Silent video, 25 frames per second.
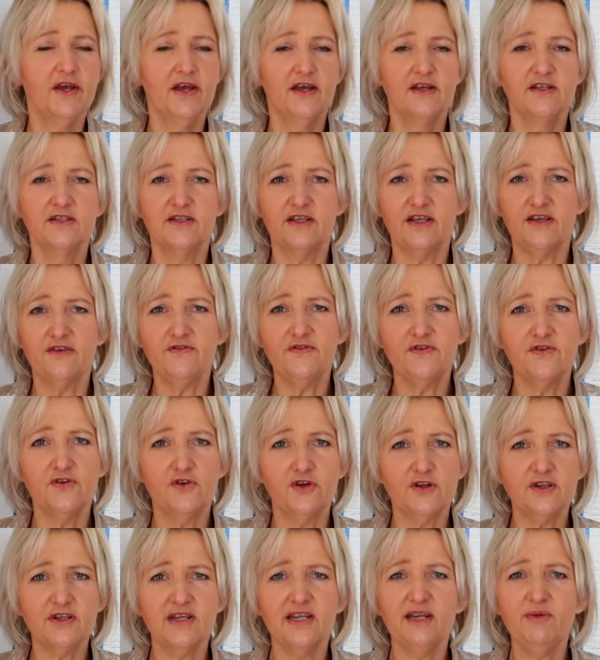So if you're
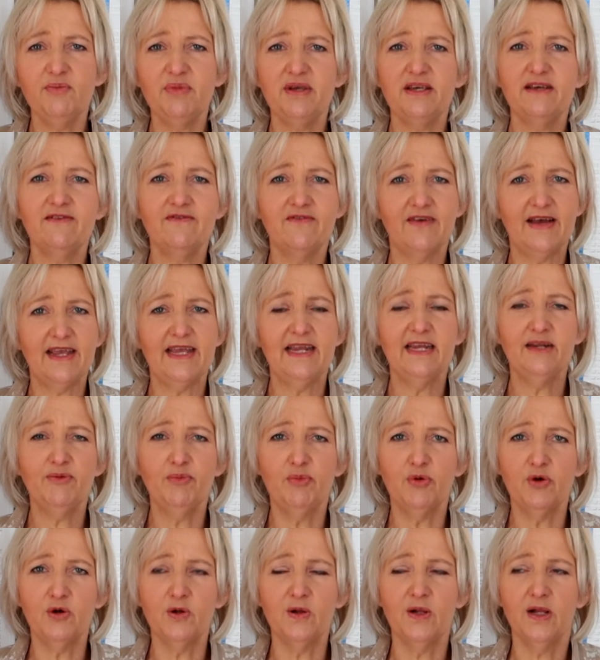not going to be
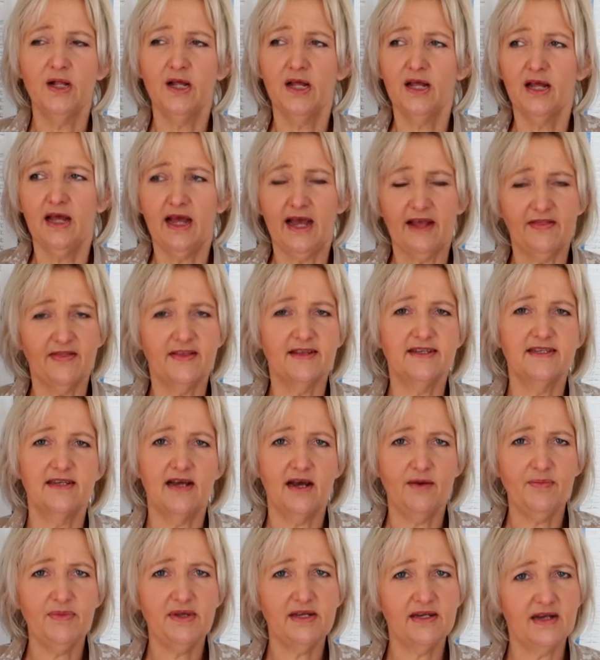available at the
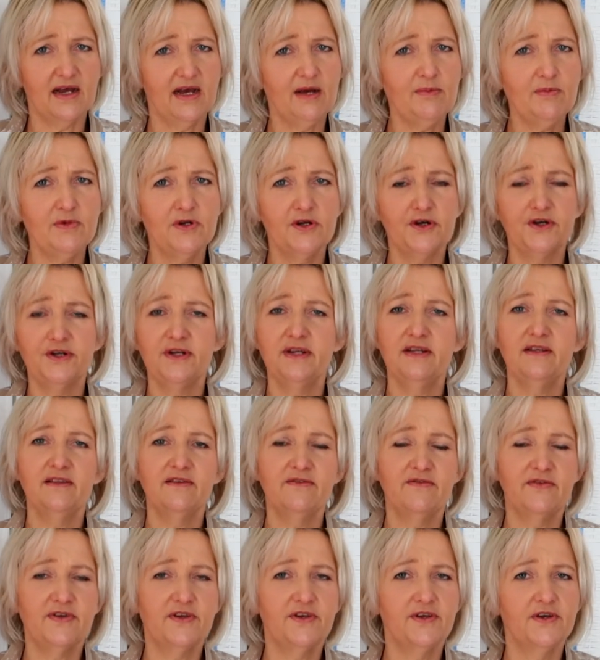time that I'm loading the
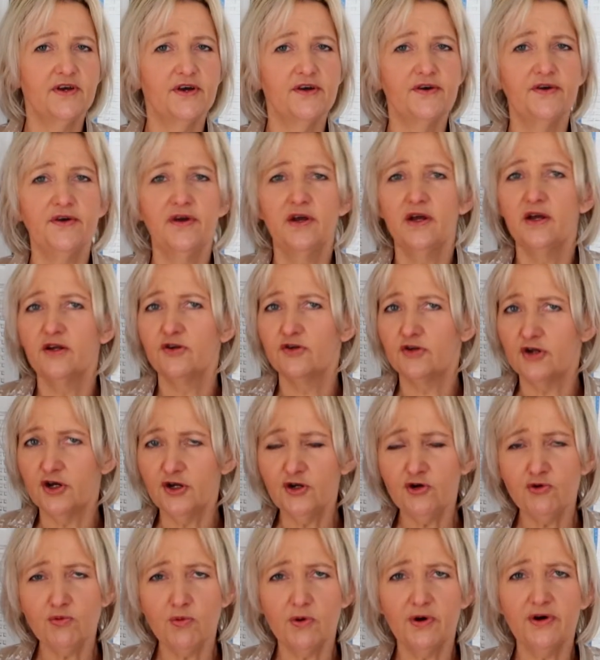video,
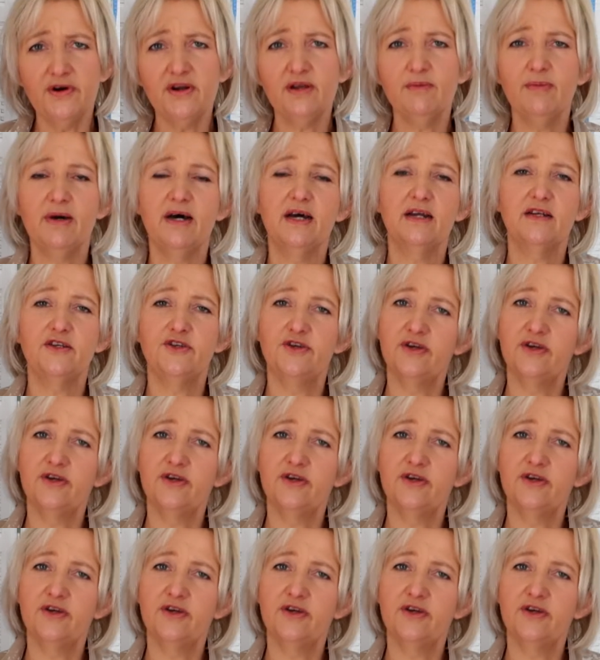don't worry about it.